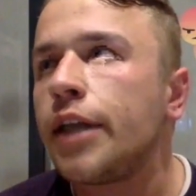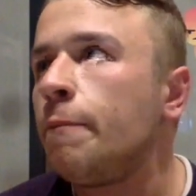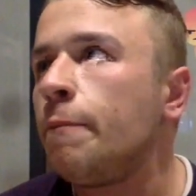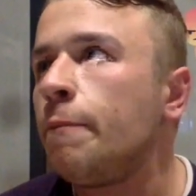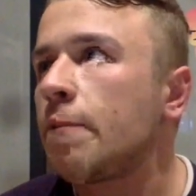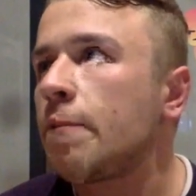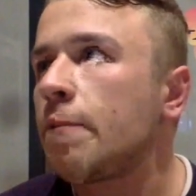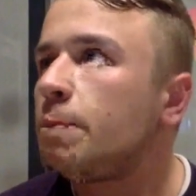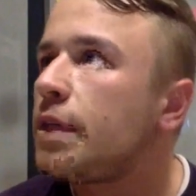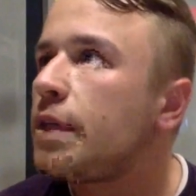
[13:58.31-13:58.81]

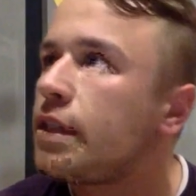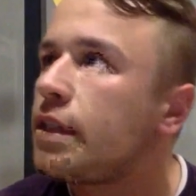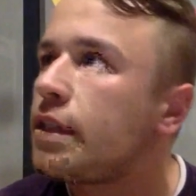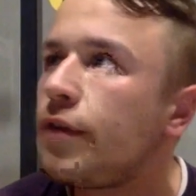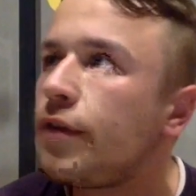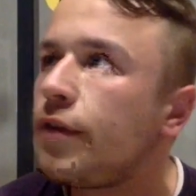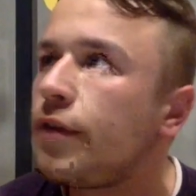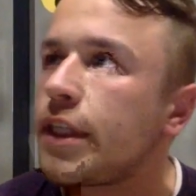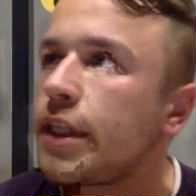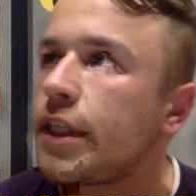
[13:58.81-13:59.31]
specific
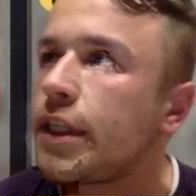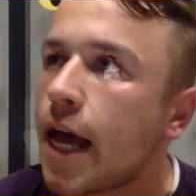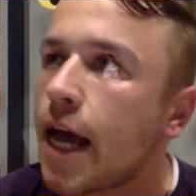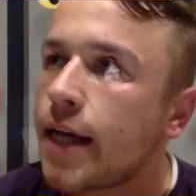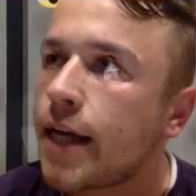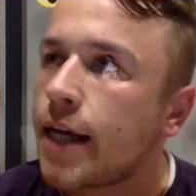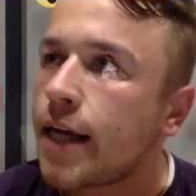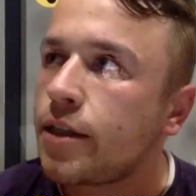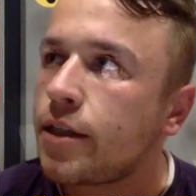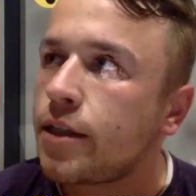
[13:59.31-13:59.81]
science
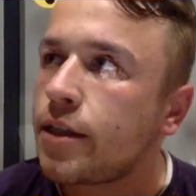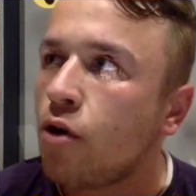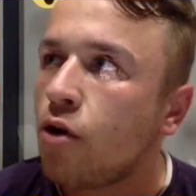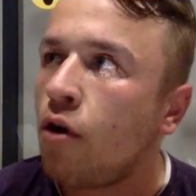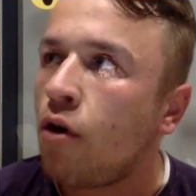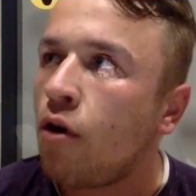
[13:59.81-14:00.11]
of